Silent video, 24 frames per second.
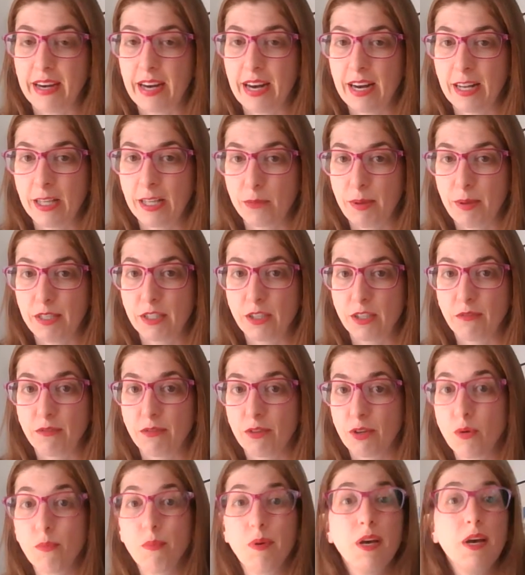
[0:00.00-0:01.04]
an inexpensive
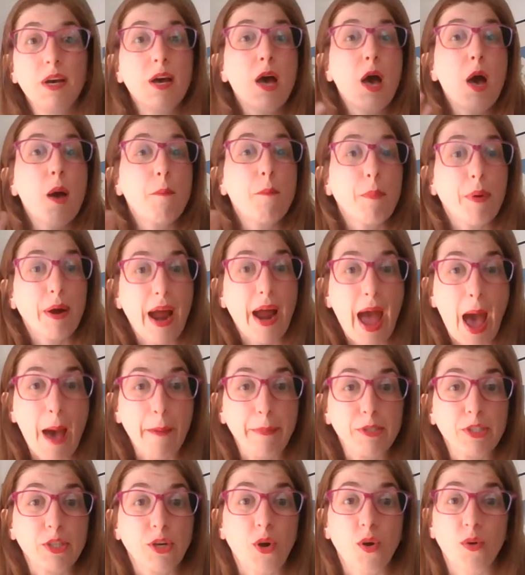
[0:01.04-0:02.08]
room,
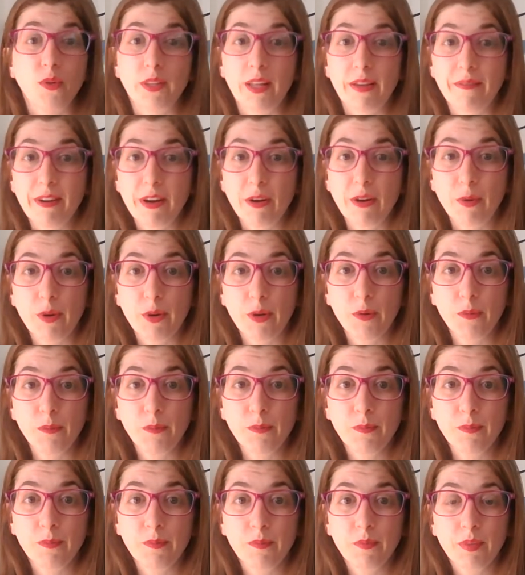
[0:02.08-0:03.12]
perhaps your own living
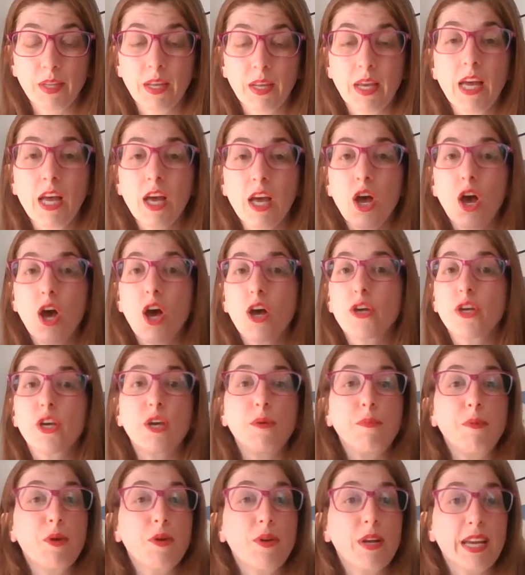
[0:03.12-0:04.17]
room,
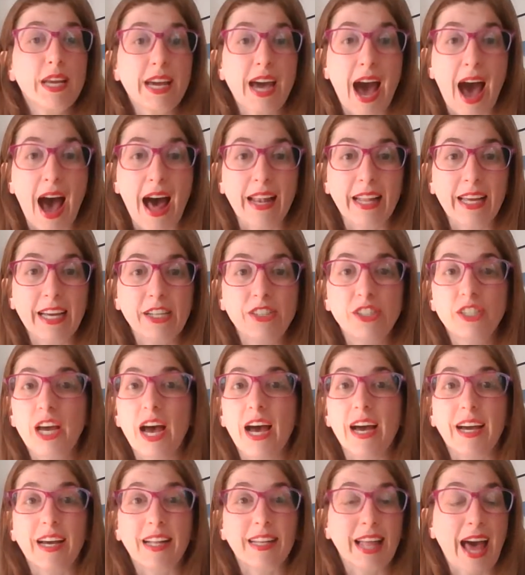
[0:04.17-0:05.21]
community college,
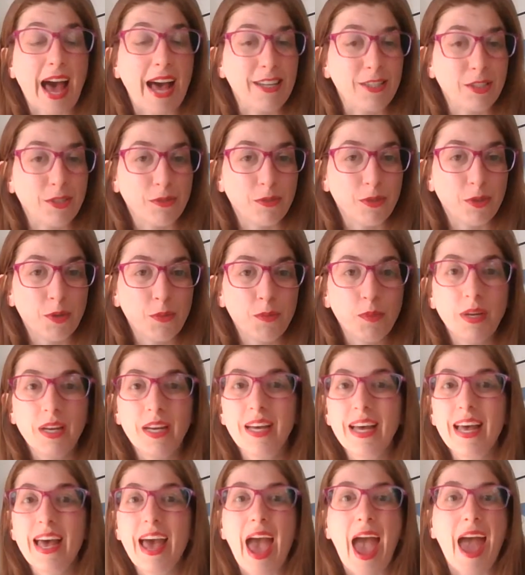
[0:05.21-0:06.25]
a classroom,
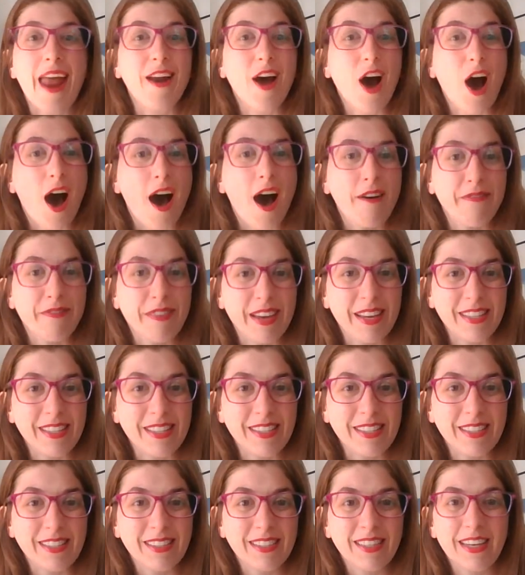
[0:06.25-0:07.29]
an
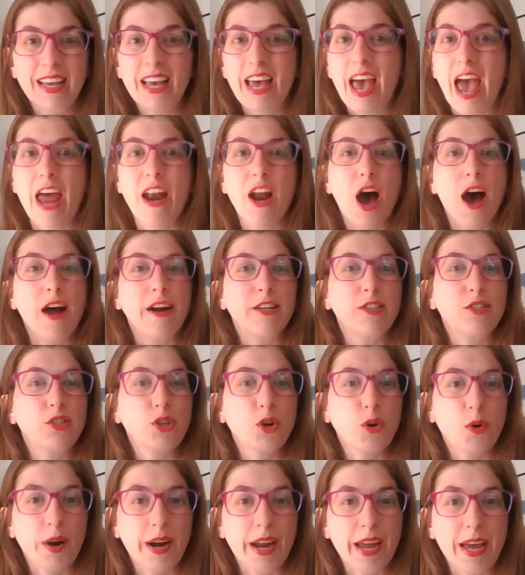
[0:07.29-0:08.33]
office, an
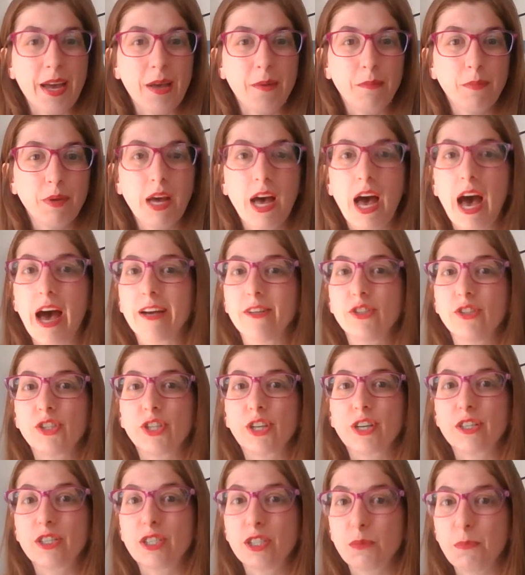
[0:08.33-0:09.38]
auditorium, a
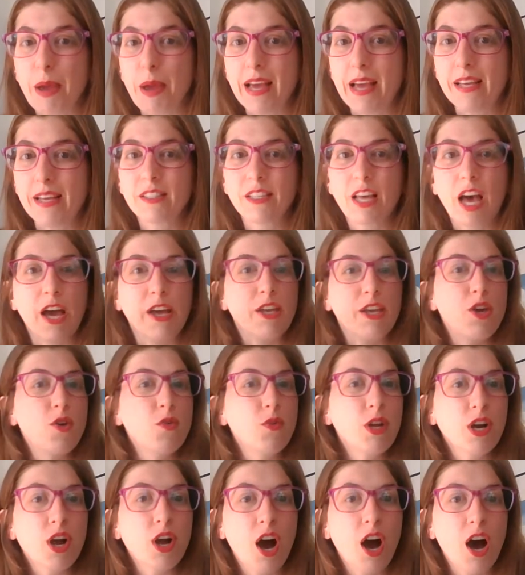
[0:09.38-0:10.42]
church space, a
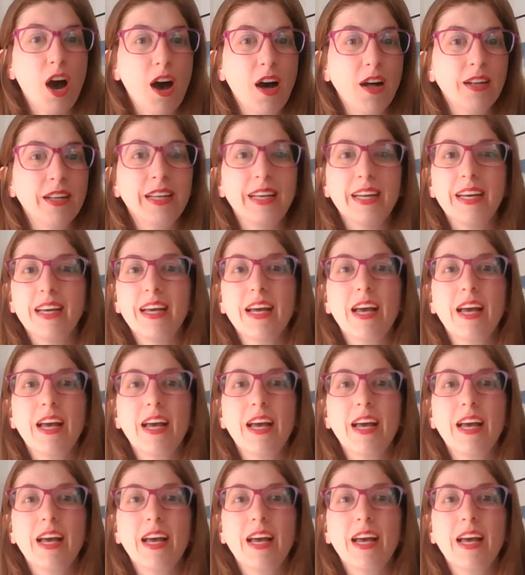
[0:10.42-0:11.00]
union hall.